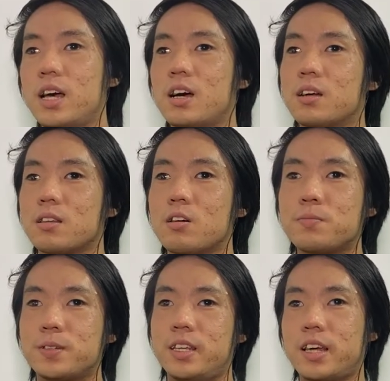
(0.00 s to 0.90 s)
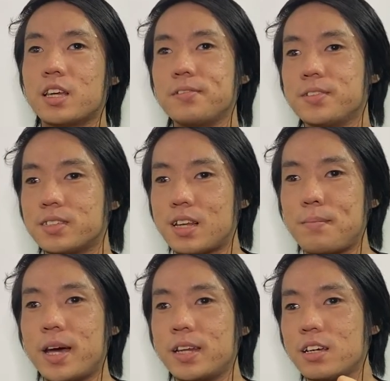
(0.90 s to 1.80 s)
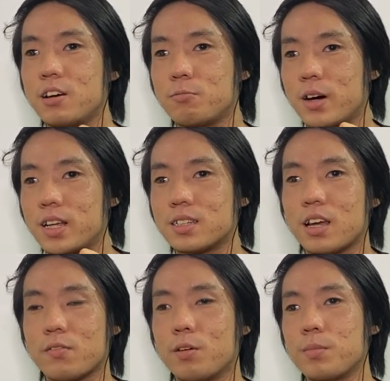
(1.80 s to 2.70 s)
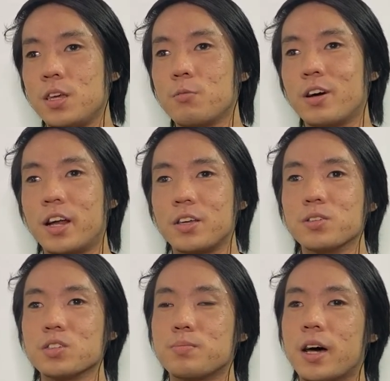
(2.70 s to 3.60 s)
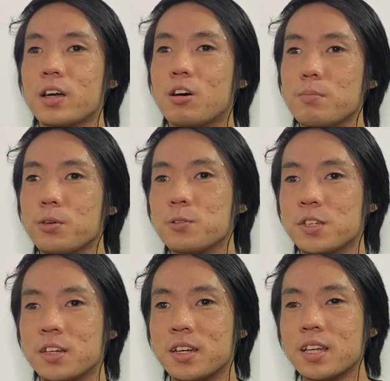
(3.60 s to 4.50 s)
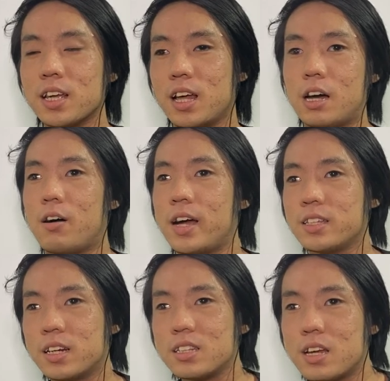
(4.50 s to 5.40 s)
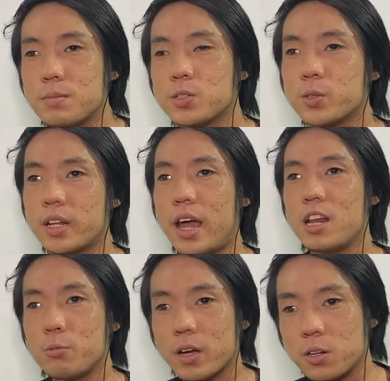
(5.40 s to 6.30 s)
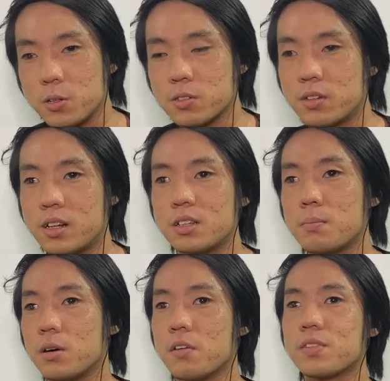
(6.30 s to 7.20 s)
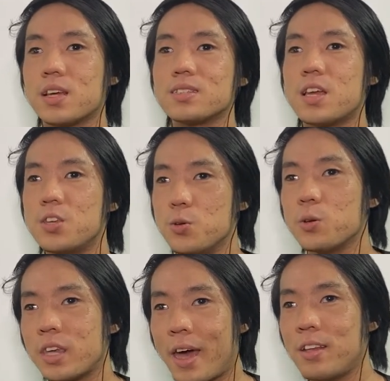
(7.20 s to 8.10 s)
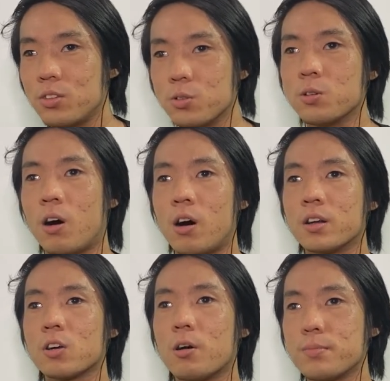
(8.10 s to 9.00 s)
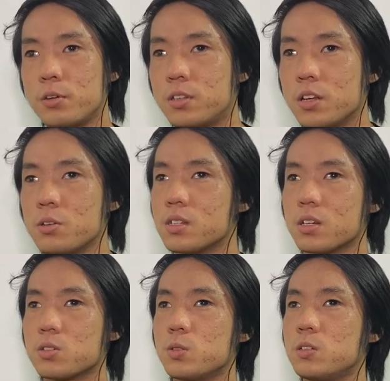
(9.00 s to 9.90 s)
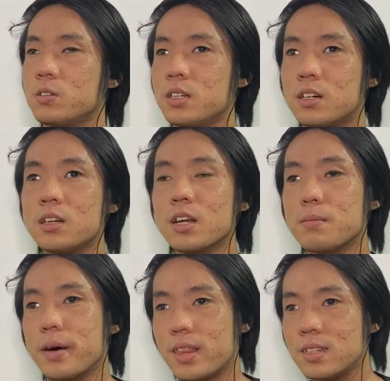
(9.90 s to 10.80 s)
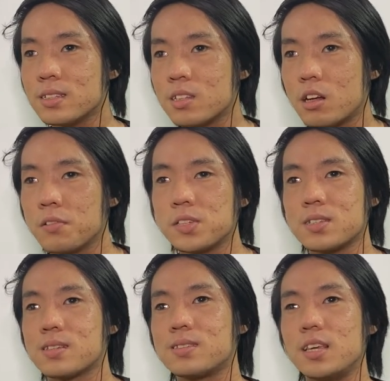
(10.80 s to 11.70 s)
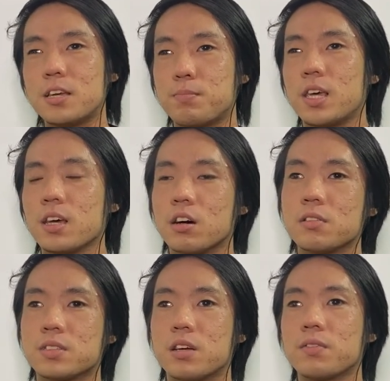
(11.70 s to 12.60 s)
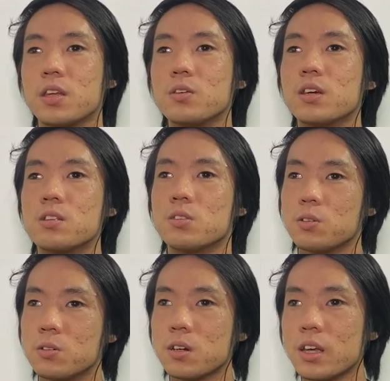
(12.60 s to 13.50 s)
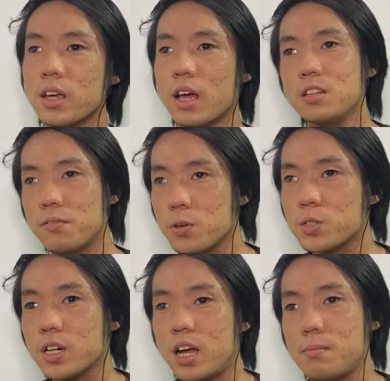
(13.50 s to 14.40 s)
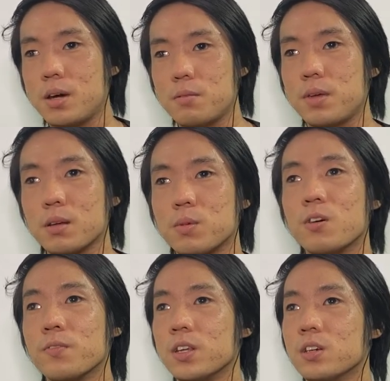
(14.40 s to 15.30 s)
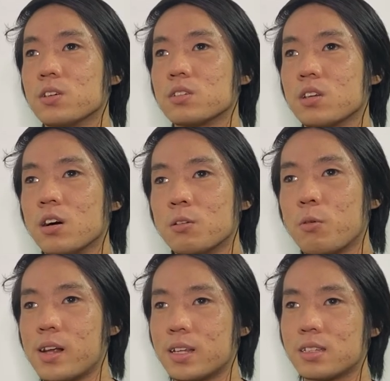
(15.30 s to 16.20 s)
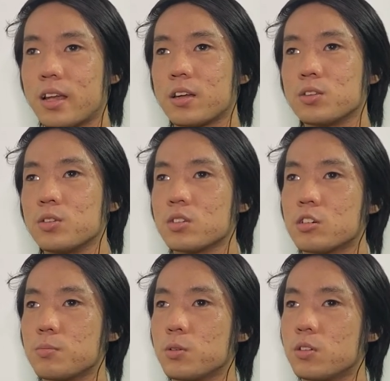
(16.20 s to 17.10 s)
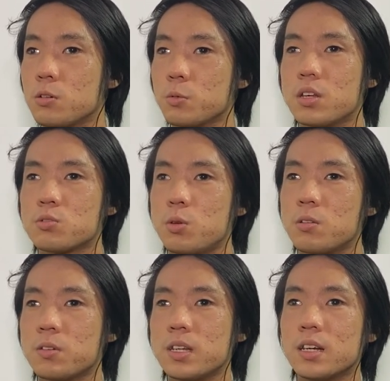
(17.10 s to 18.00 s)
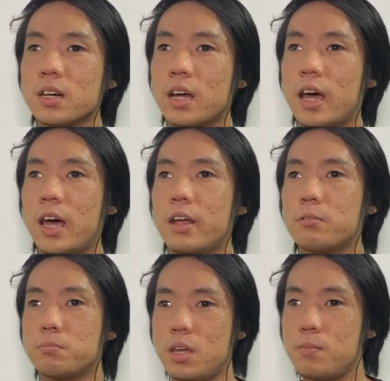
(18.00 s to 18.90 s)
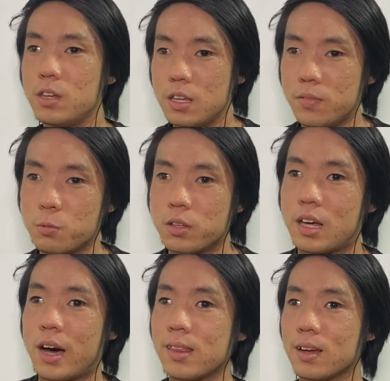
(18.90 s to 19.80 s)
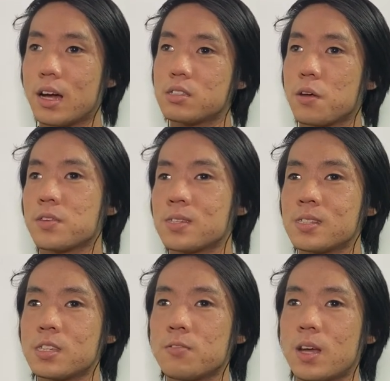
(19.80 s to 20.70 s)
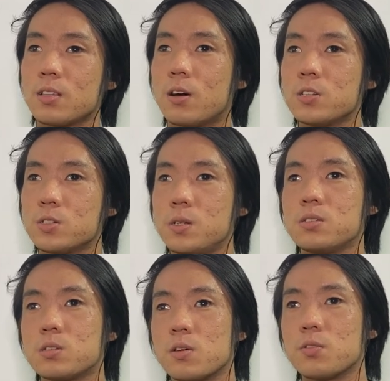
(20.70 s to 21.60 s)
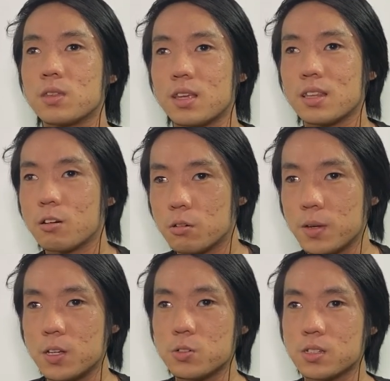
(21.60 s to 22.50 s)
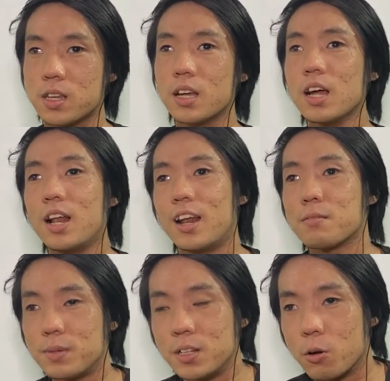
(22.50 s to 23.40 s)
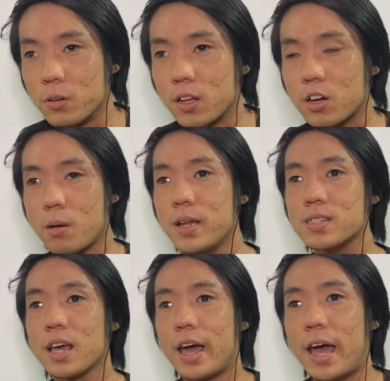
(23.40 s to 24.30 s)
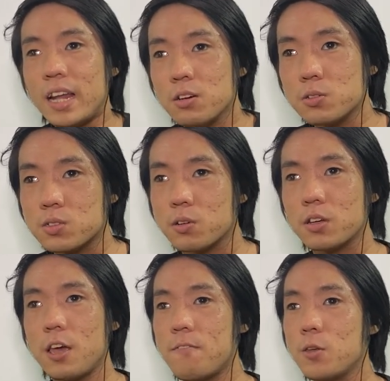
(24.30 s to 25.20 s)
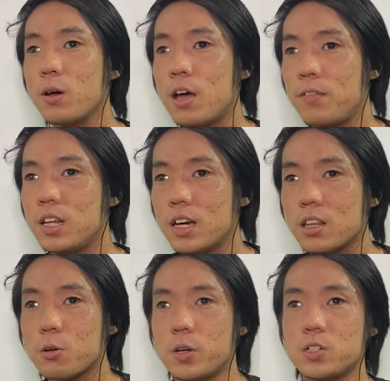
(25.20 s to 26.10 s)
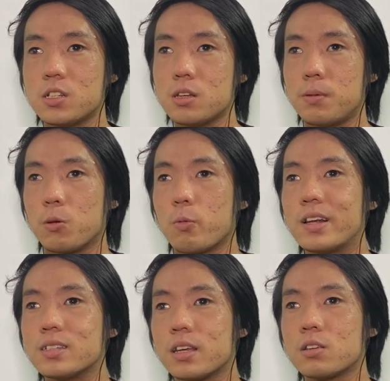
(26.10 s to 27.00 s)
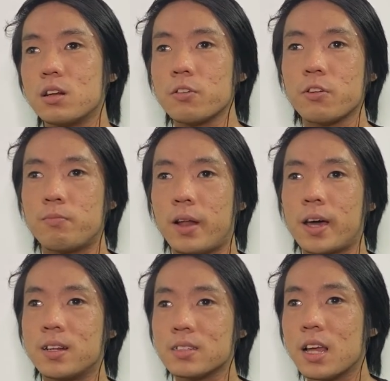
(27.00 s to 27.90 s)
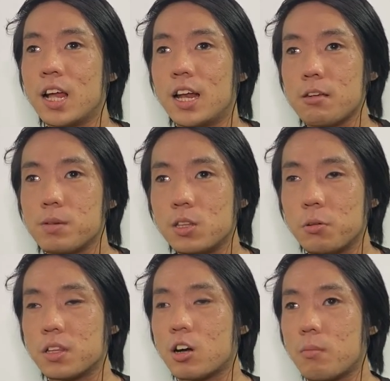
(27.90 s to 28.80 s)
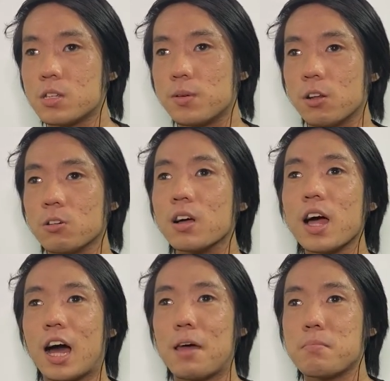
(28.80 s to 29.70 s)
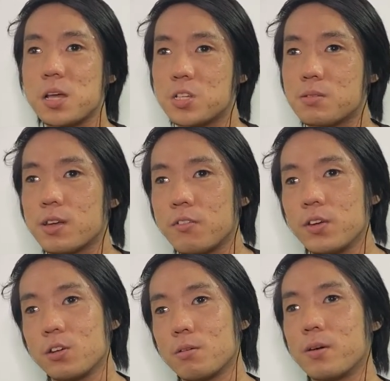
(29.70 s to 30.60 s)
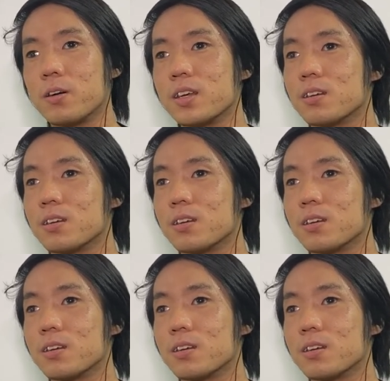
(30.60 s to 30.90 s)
yeah, hopefully that gives you some idea of what it's like for me when I use my computer. Now I didn't demonstrate anywhere close to the number of things that you can do on a computer using a screen reader, but this is sort of just a sneak peek of stuff that you can do. In the future, I might make more videos on what it's like to use a computer with a screen reader and maybe even with other kinds of assistive technology, so if you think that would be interesting, let me know in the comments. And also, if you have any other questions about what it's like to live with blindness, let me know in the comments below. I might just make a video about